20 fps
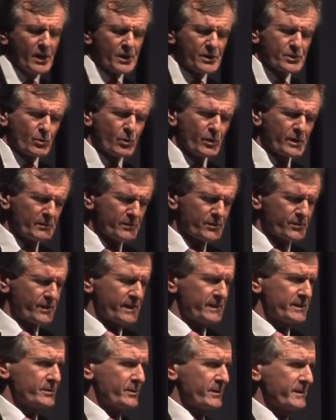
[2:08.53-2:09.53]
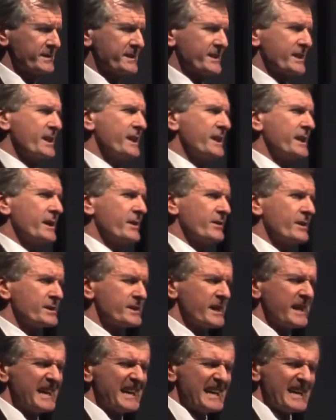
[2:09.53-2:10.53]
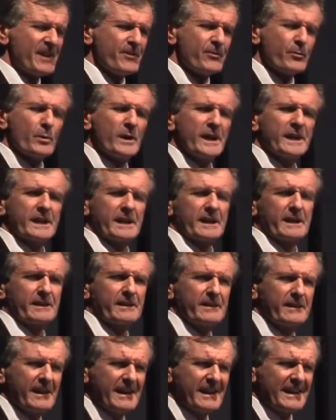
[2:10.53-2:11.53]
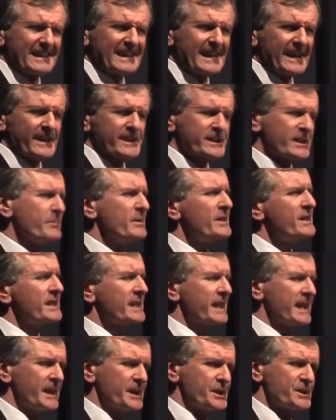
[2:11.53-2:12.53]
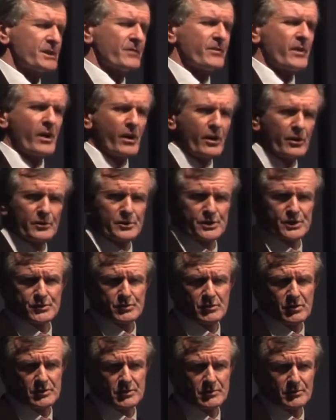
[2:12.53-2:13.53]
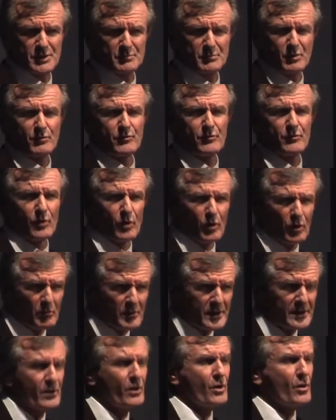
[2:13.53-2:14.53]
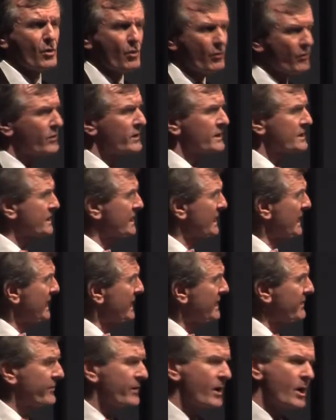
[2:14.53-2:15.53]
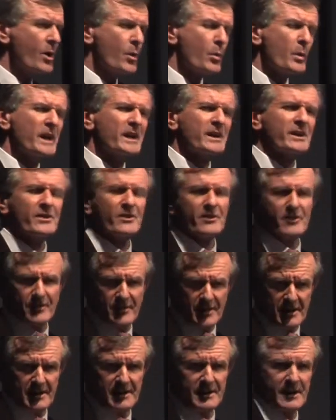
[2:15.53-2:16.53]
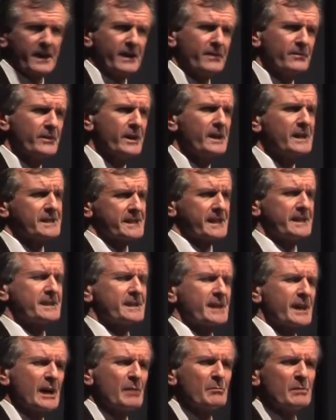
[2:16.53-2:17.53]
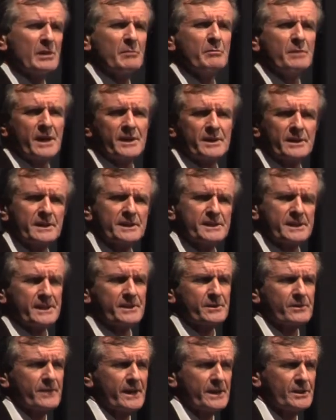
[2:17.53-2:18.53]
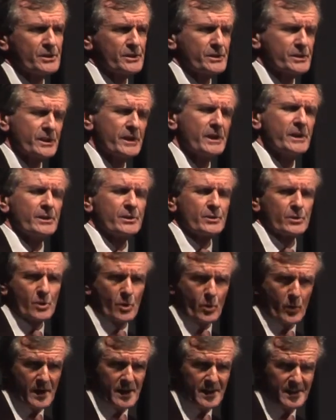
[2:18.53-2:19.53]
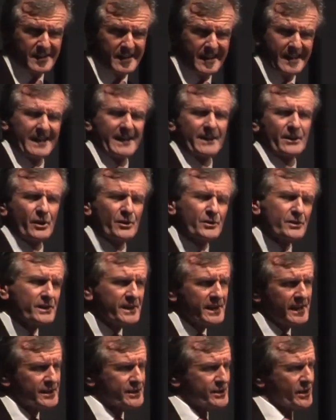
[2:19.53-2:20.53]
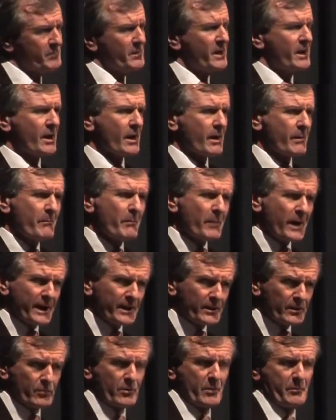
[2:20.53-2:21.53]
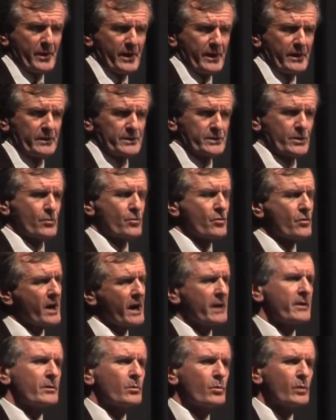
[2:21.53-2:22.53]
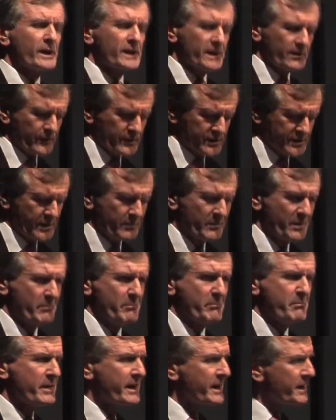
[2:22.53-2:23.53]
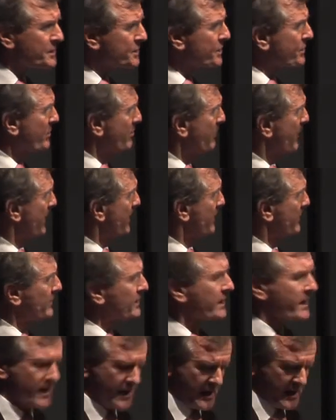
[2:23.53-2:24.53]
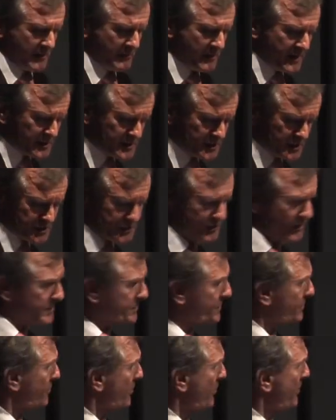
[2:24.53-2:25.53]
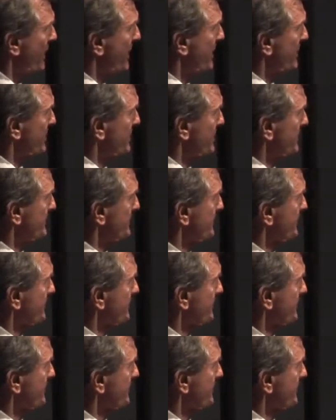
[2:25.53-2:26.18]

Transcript: So what I'm trying to sort of say here is, if we can get us some indication of how the structure is performing over its life, we can then have, say, timely maintenance interventions to go in and undertake some minor repairs rather than waiting for some major structural repairs.